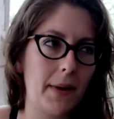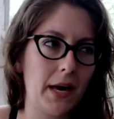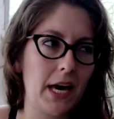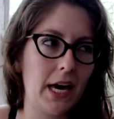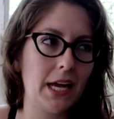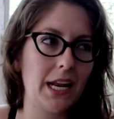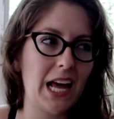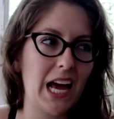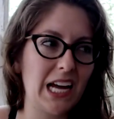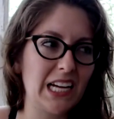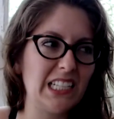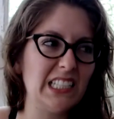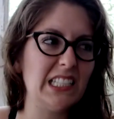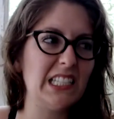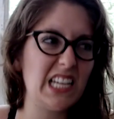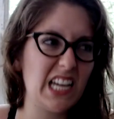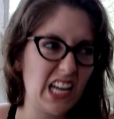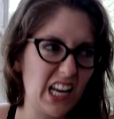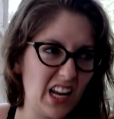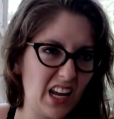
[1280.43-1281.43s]
but I
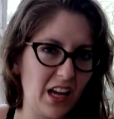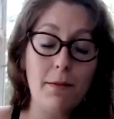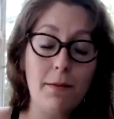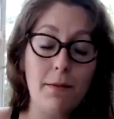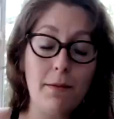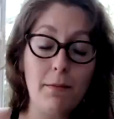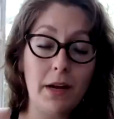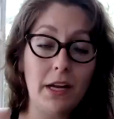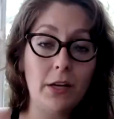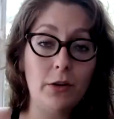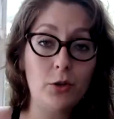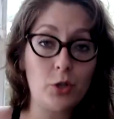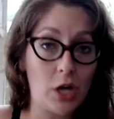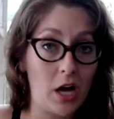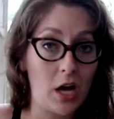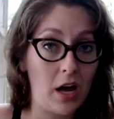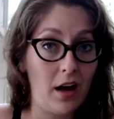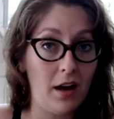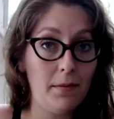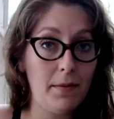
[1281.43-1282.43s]
need it. If I hate
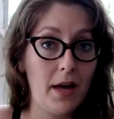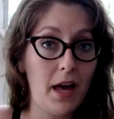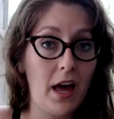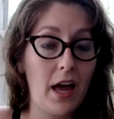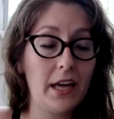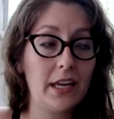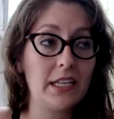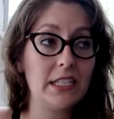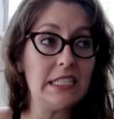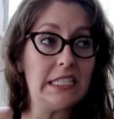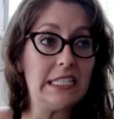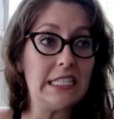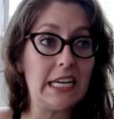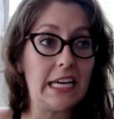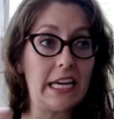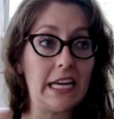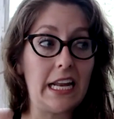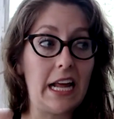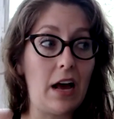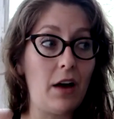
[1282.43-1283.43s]
my new job, I
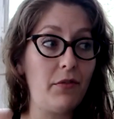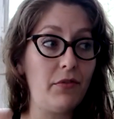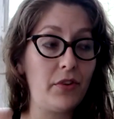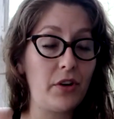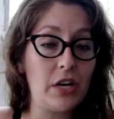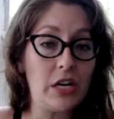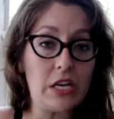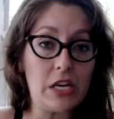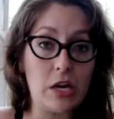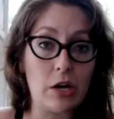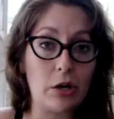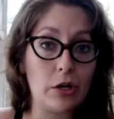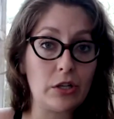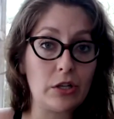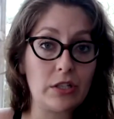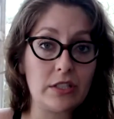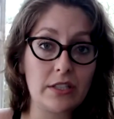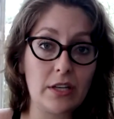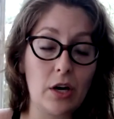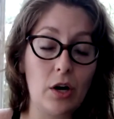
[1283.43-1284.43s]
can stick it out for a
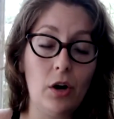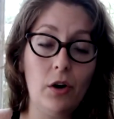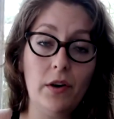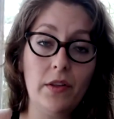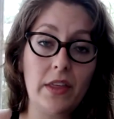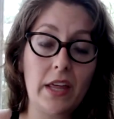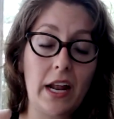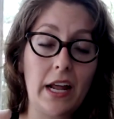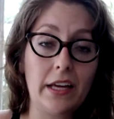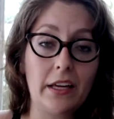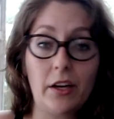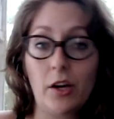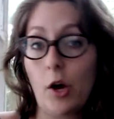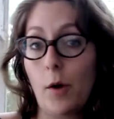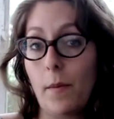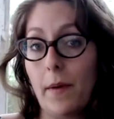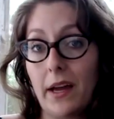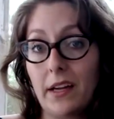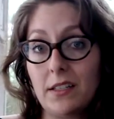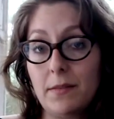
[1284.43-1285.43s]
year or so, and then I
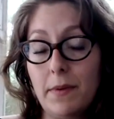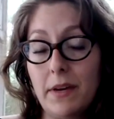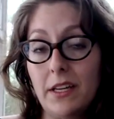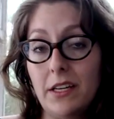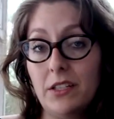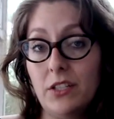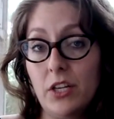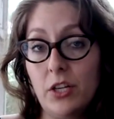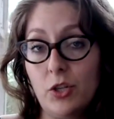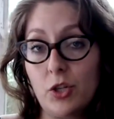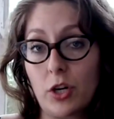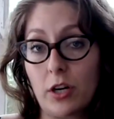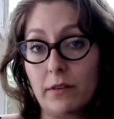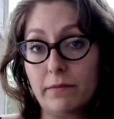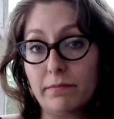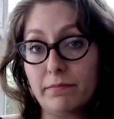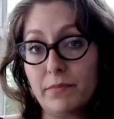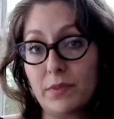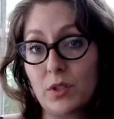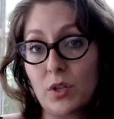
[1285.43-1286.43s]
can go back to being a
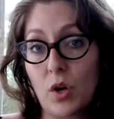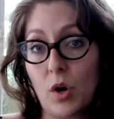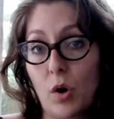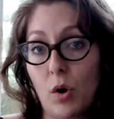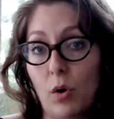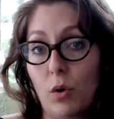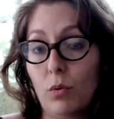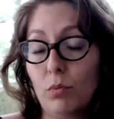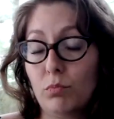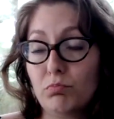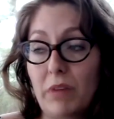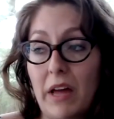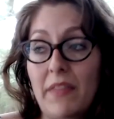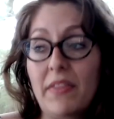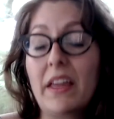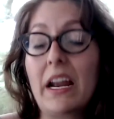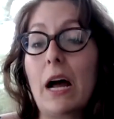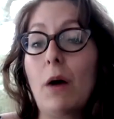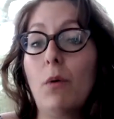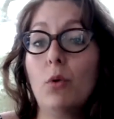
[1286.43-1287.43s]
teacher. So, and
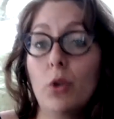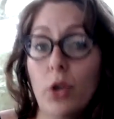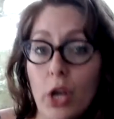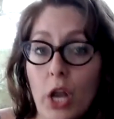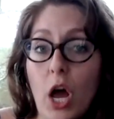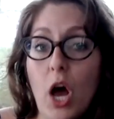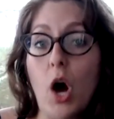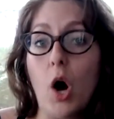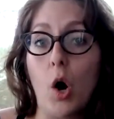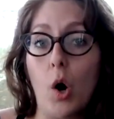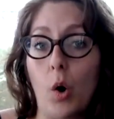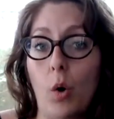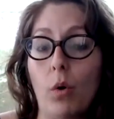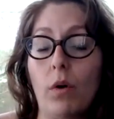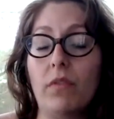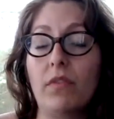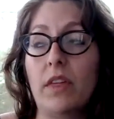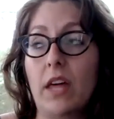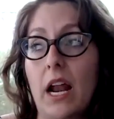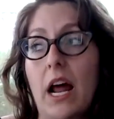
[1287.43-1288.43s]
then I will know
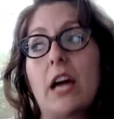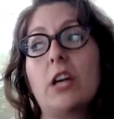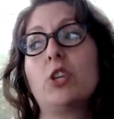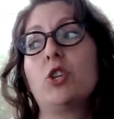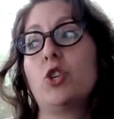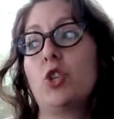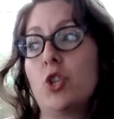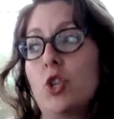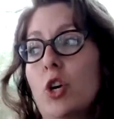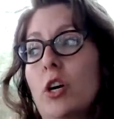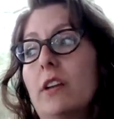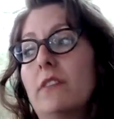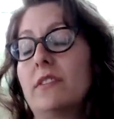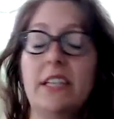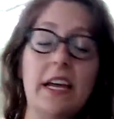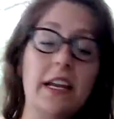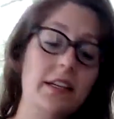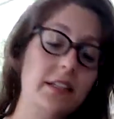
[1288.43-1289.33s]
that I should have stayed a